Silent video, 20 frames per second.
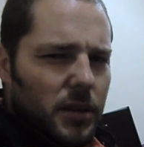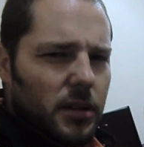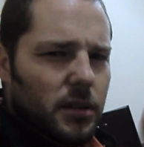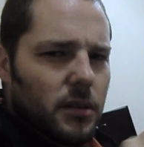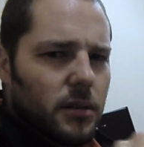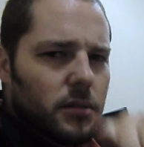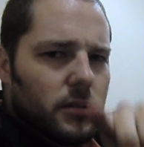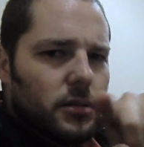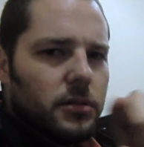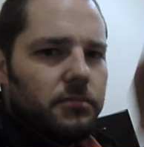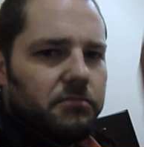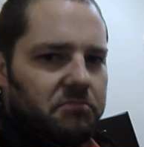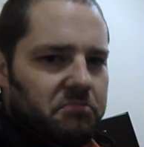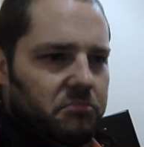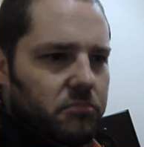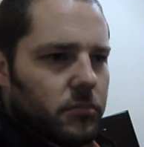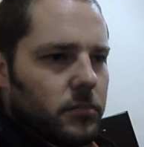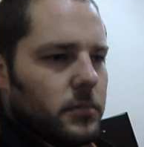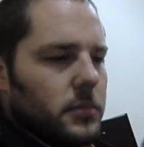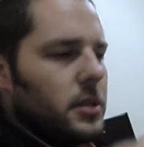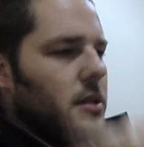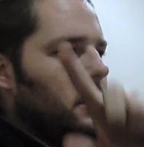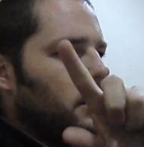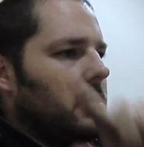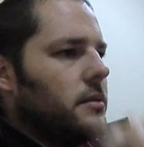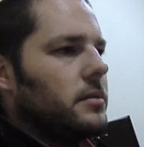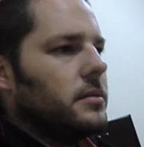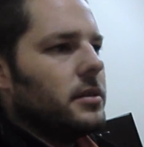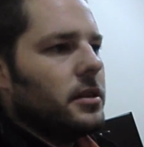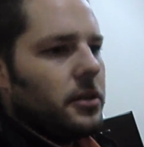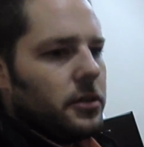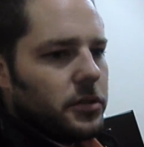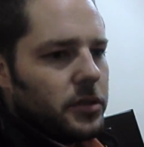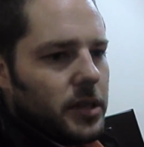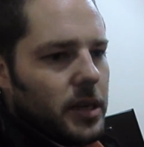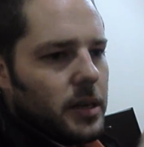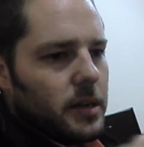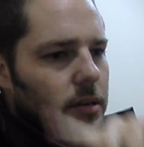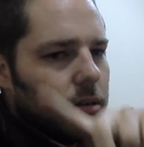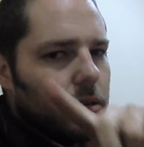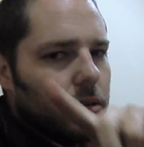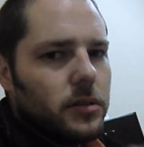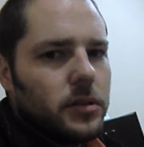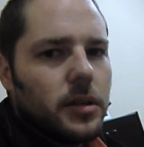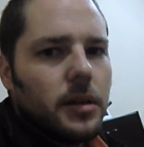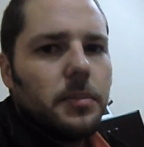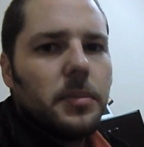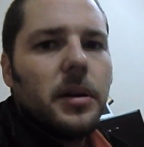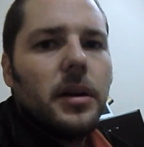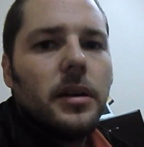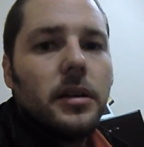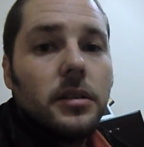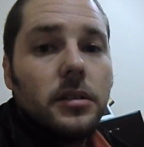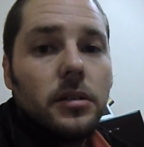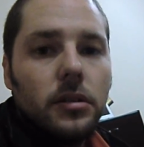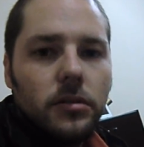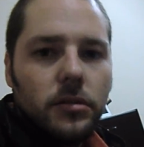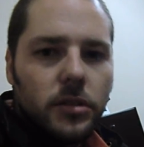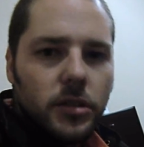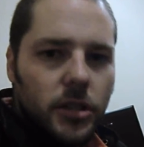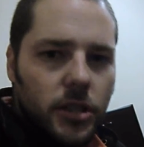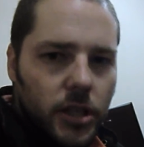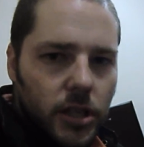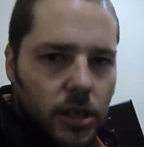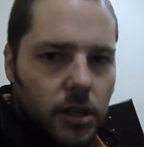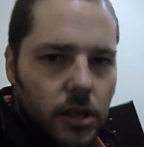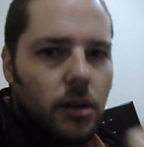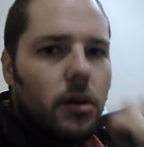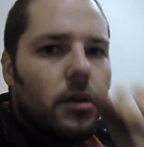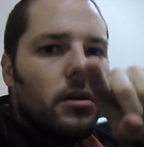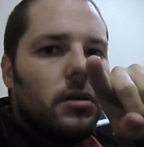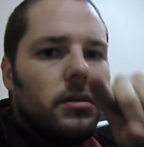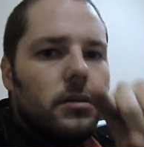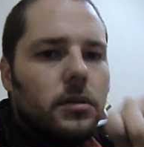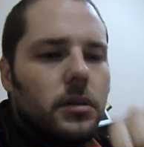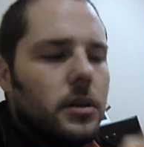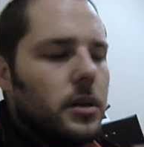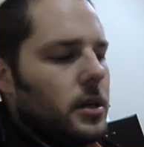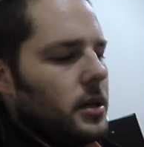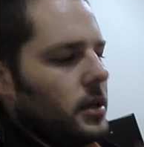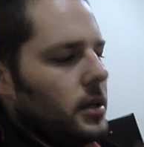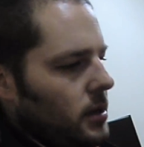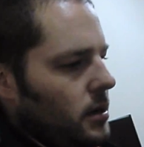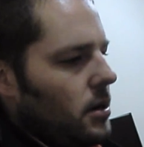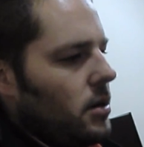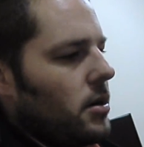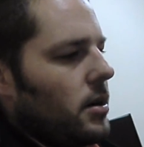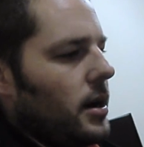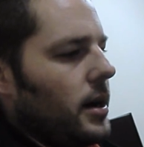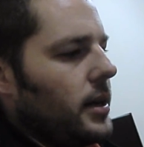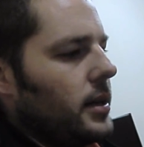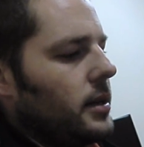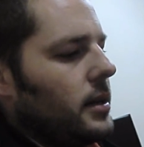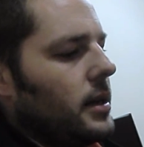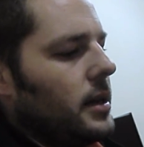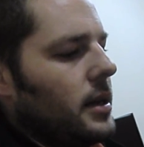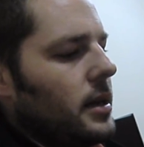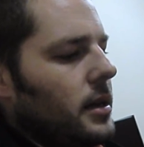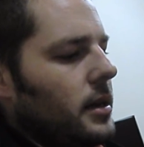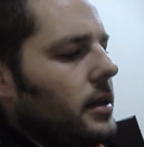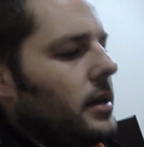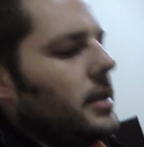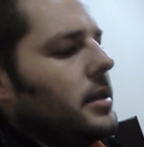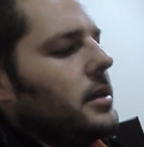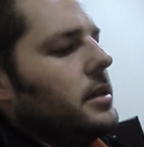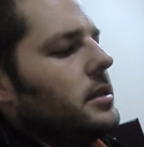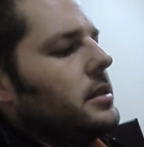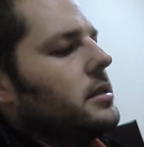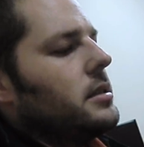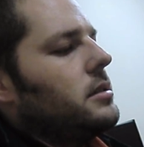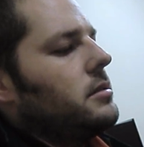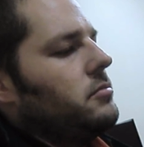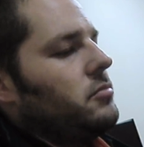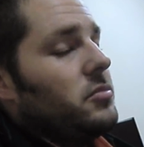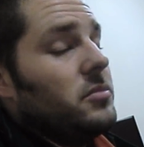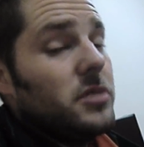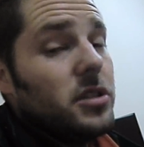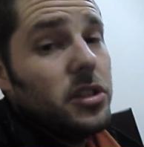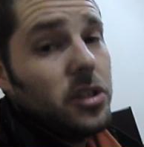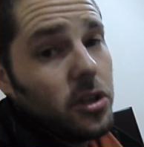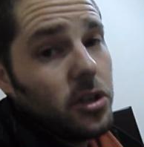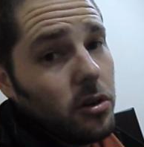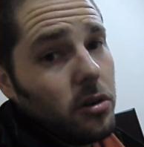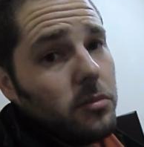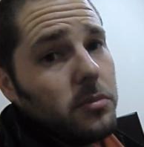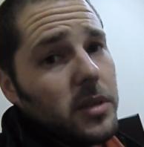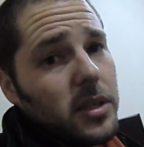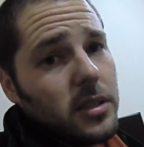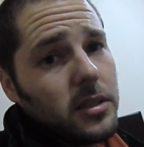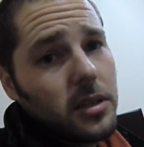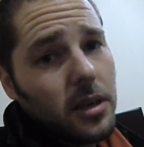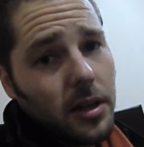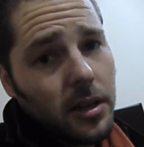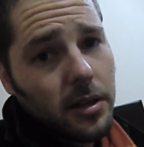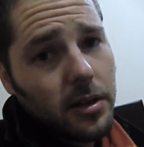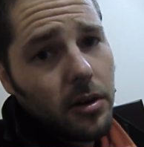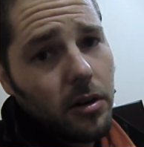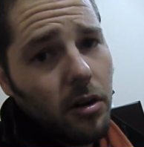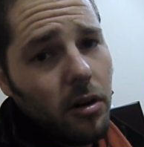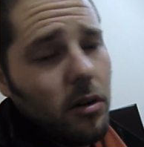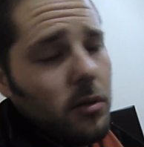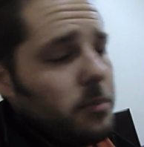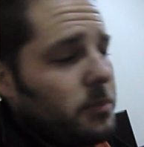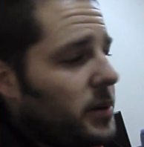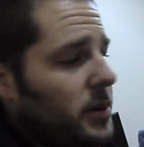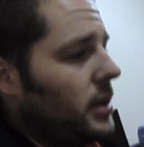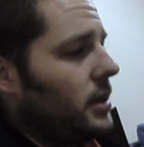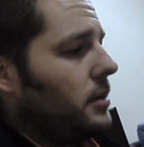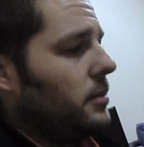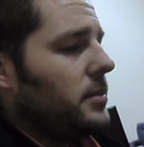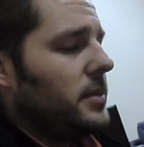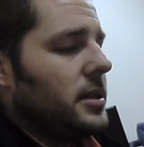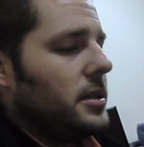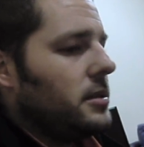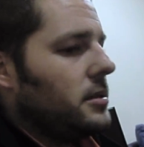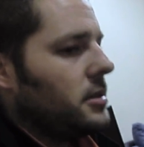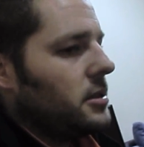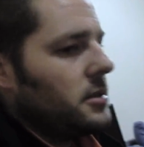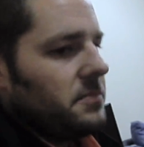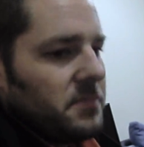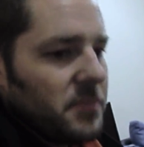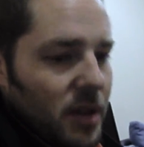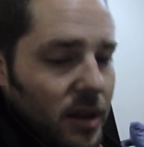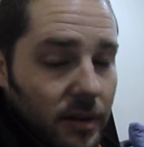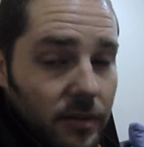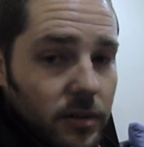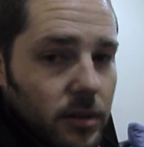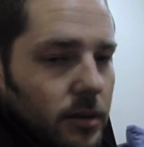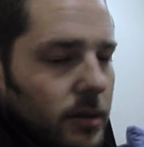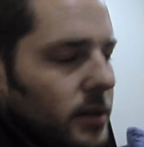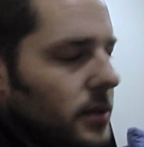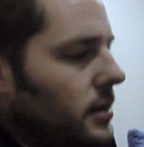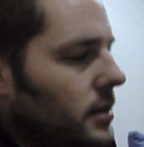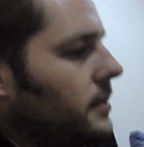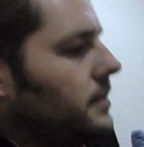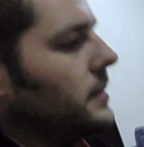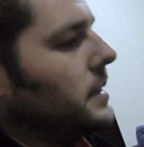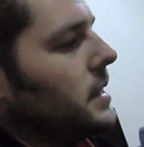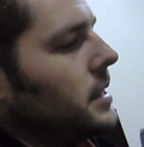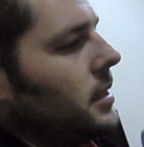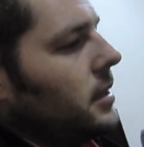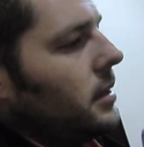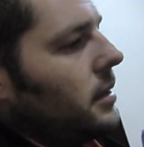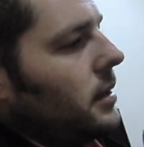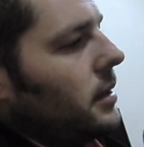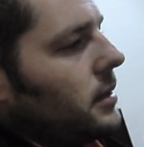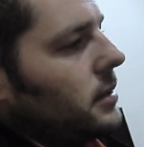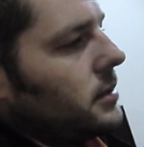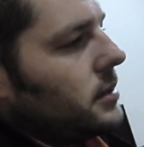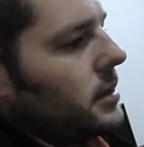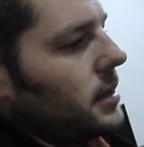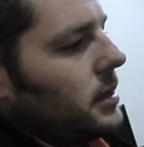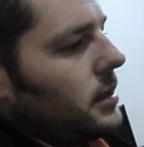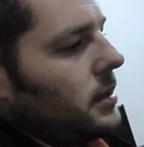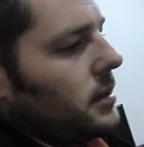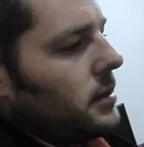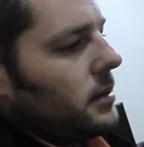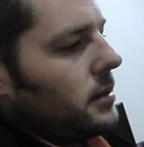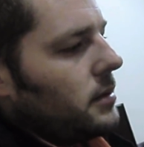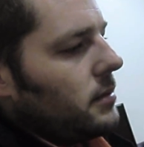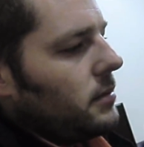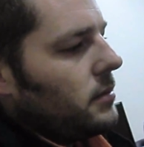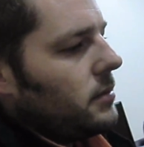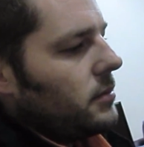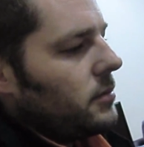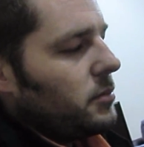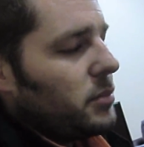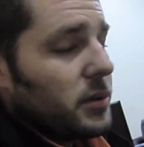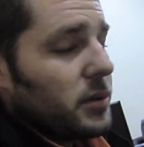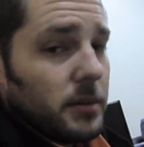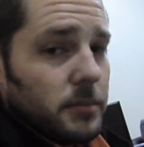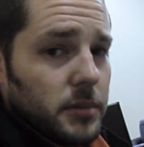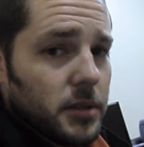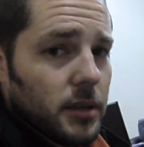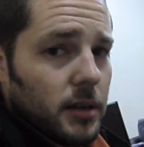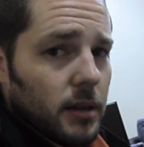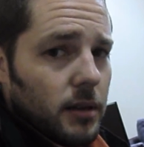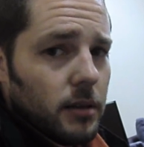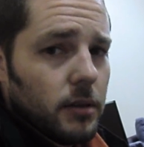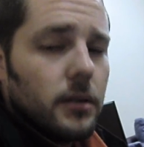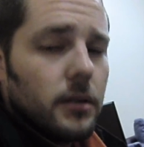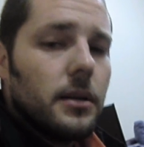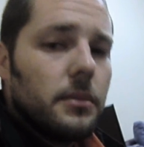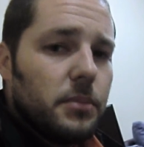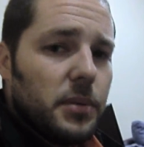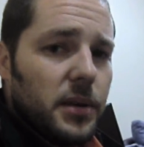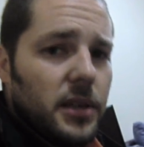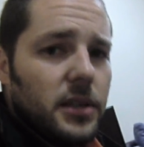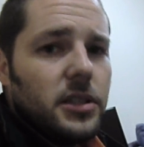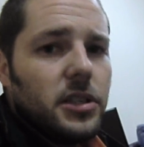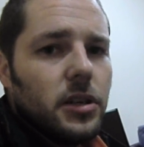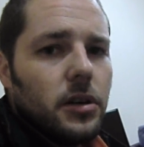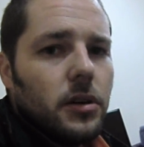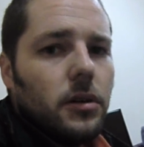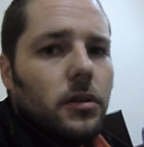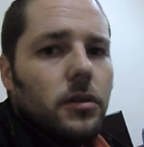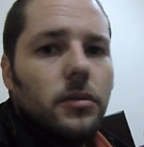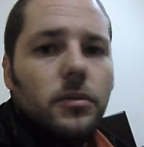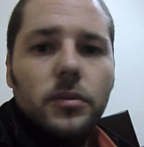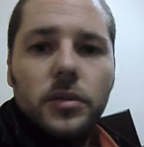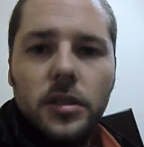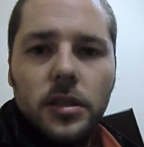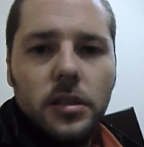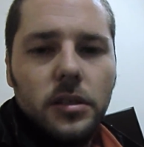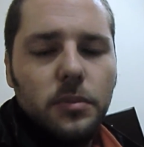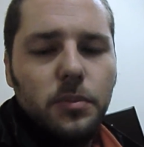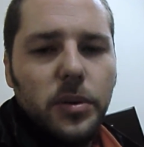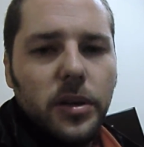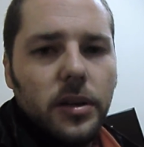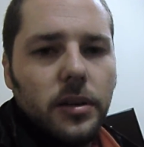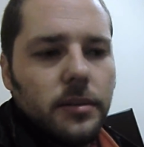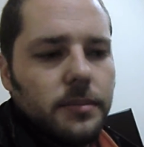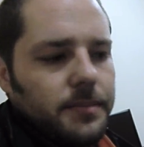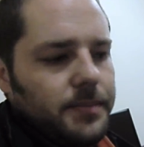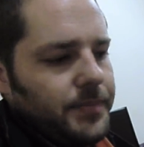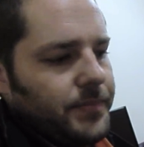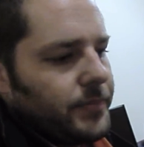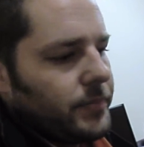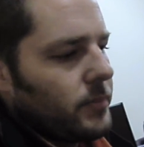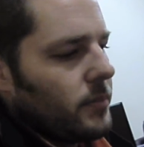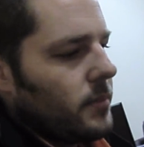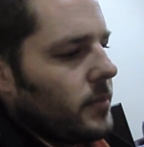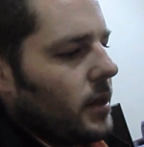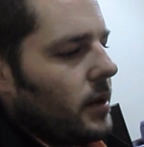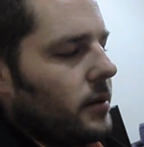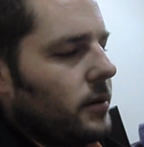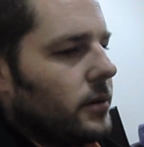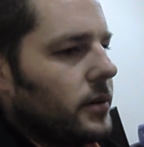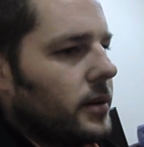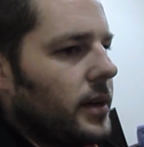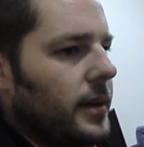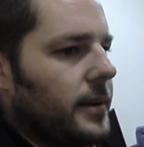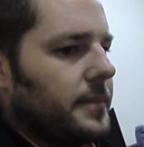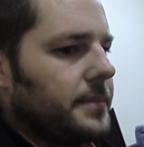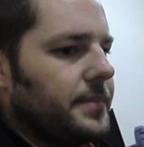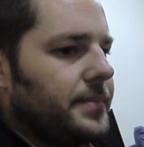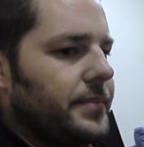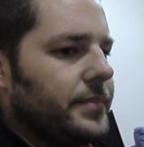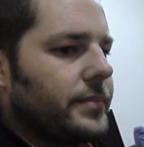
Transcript: one of those, you know, goes down, goes up kind of tones. Jiu, all right, is jiu means alcohol, P means I have no idea. And uh, put them together, you get pijiu, which is beer. Okay,